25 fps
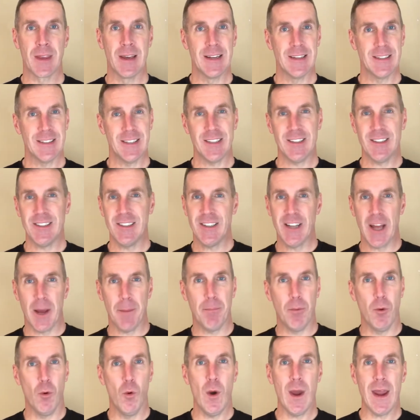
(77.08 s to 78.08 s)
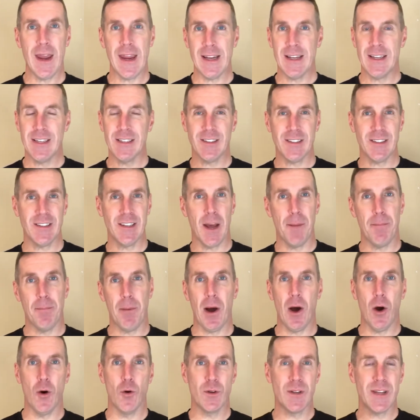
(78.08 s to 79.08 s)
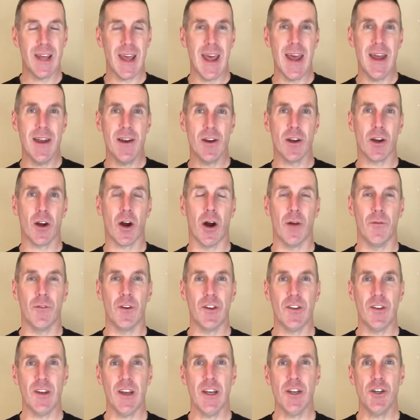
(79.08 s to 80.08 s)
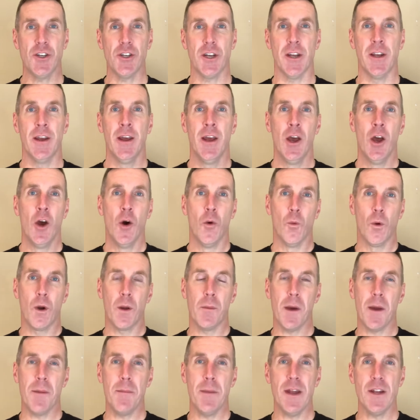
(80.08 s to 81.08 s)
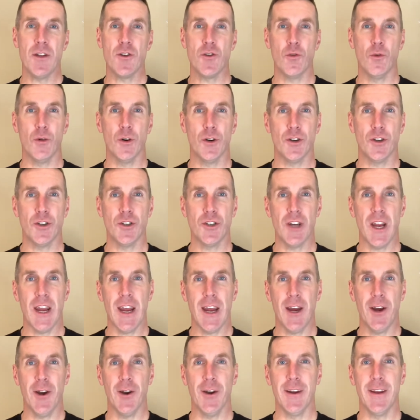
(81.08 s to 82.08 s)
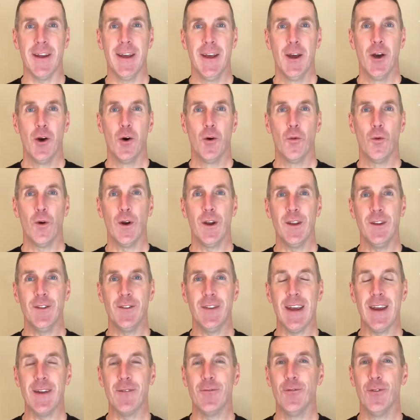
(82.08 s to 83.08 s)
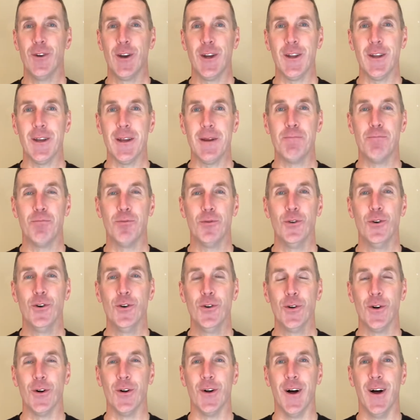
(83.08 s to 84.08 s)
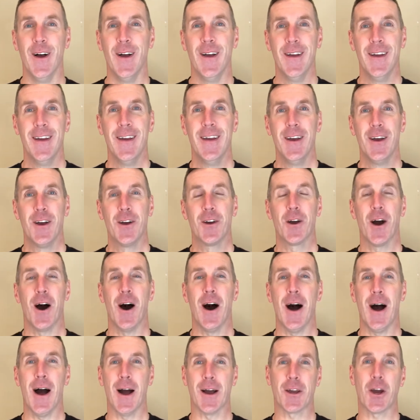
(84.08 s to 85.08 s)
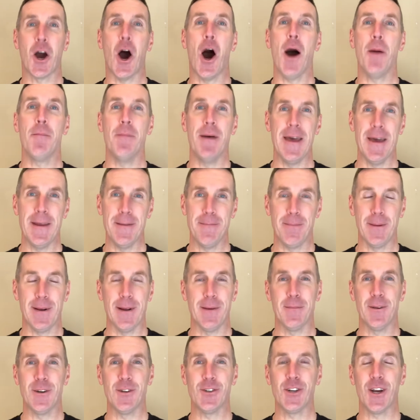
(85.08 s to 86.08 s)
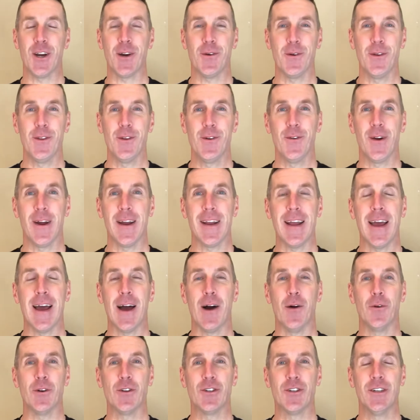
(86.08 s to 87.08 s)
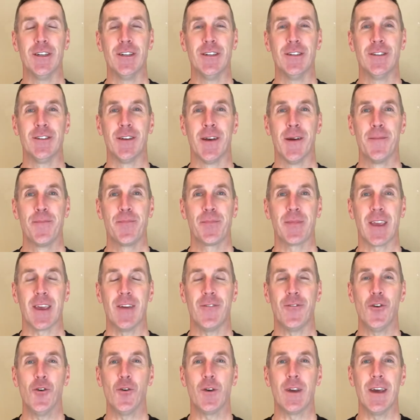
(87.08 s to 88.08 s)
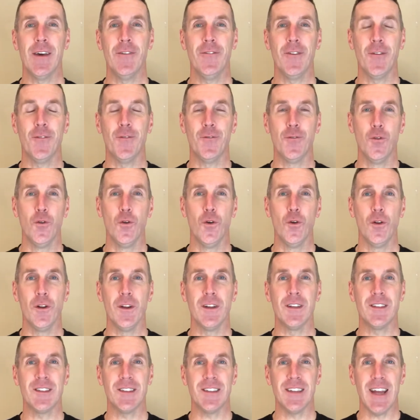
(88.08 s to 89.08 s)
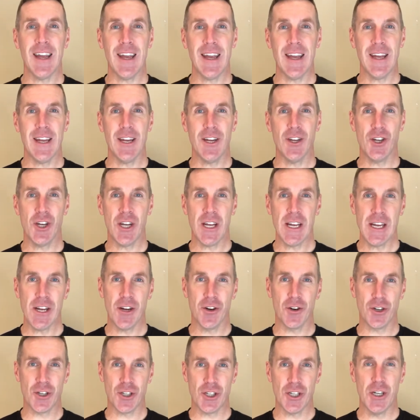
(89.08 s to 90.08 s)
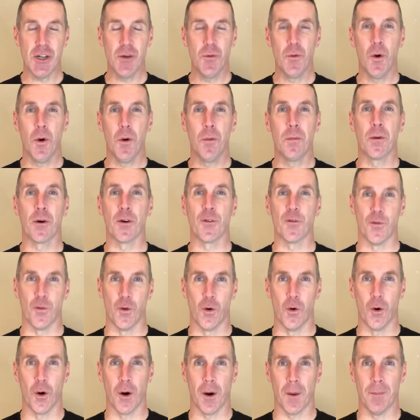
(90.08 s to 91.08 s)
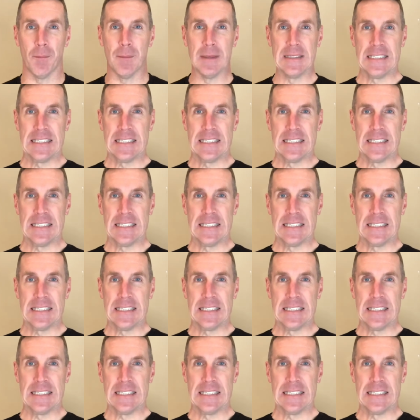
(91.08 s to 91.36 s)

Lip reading: To step away, to step out, to end a conversation. One of my mentors shared what is a really brutal comment, but I'm going to share it with you right now, which is, if you give a fool a stage, he or she will perform.